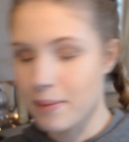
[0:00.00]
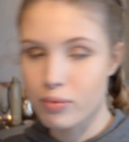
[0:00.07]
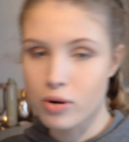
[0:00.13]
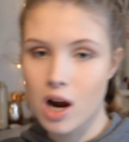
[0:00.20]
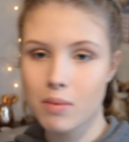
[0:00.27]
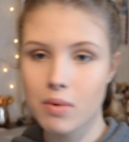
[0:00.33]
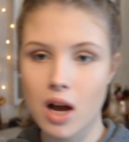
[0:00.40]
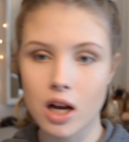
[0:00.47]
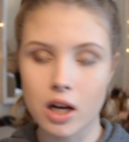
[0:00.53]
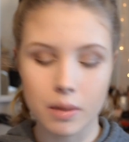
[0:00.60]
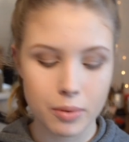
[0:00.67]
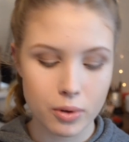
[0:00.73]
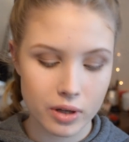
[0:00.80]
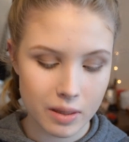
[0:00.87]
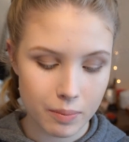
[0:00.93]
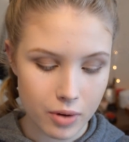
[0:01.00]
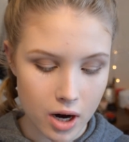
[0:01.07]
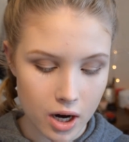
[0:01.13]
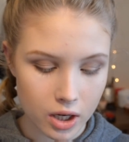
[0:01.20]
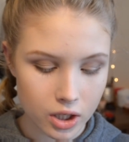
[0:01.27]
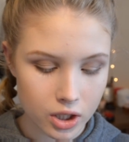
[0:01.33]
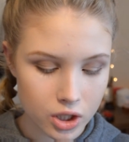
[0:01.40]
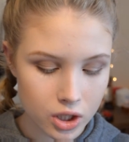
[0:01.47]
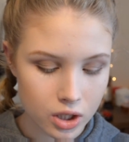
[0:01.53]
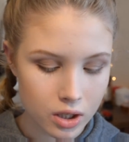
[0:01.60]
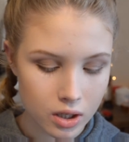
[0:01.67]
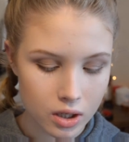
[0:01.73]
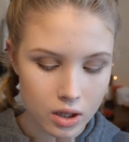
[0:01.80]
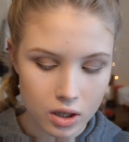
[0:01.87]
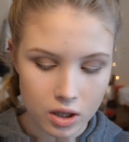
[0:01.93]
Primark Kabuki brush,
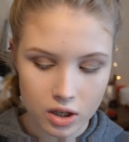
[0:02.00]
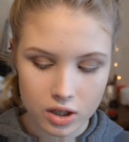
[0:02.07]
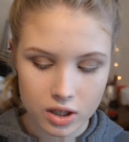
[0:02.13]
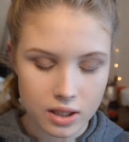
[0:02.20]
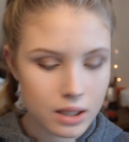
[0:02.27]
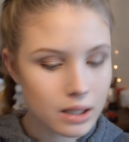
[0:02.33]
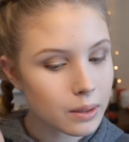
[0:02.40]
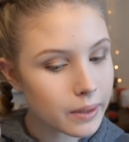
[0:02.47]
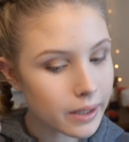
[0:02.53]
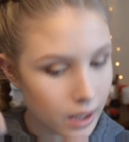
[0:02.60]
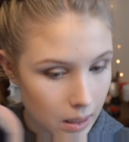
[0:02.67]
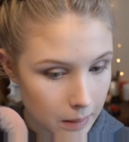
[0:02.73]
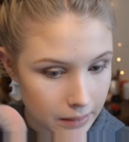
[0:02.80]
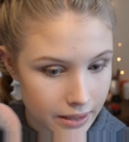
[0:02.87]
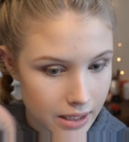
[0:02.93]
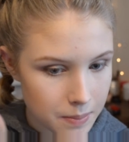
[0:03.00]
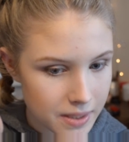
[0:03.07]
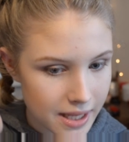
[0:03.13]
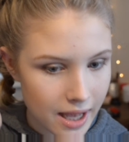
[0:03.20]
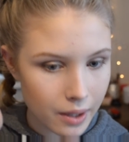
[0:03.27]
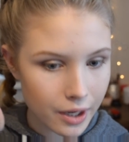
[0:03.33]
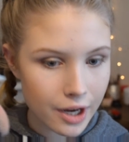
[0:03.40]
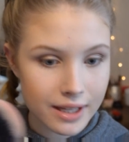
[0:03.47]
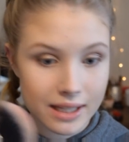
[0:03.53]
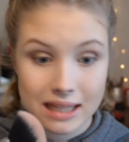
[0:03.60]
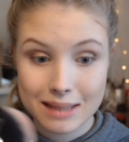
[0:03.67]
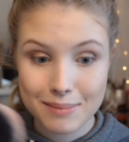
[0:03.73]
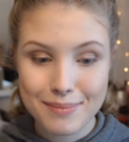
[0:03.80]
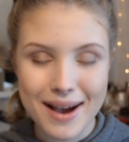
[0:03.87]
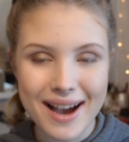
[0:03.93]
just doing a couple dips, and I'm going to
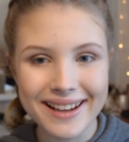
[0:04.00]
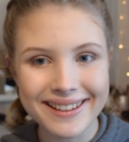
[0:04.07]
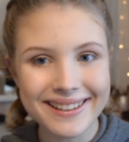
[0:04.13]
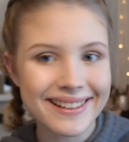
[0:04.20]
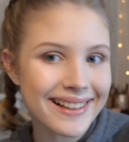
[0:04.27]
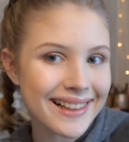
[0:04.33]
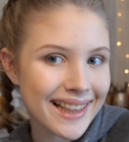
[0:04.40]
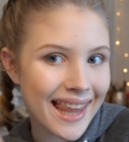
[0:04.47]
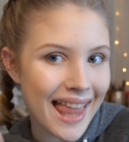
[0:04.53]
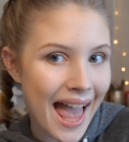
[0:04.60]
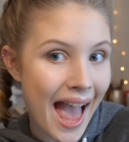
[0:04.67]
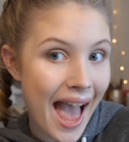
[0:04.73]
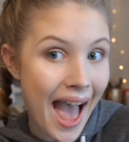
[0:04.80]
smile.